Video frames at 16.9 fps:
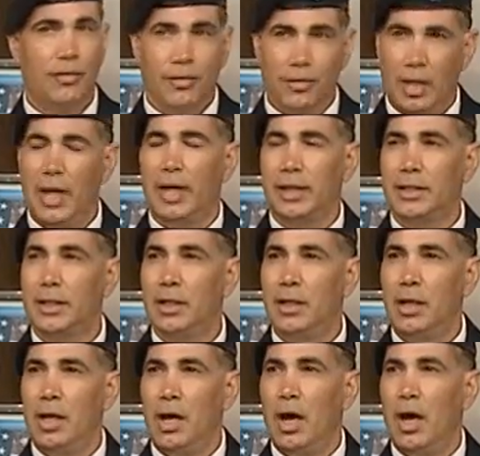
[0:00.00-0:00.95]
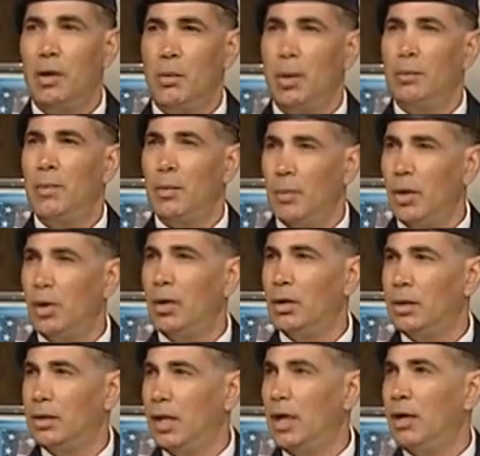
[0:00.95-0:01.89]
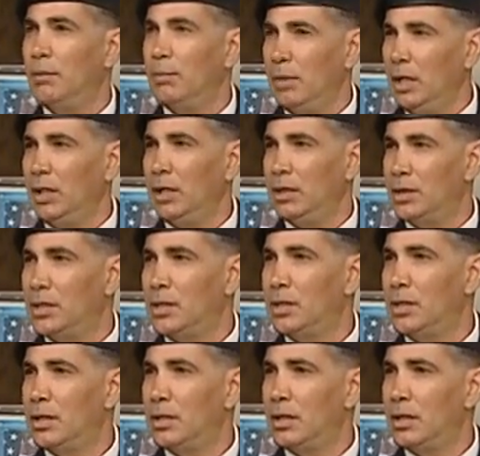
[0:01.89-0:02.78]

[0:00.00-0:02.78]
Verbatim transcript: reflect on what Memorial Day means.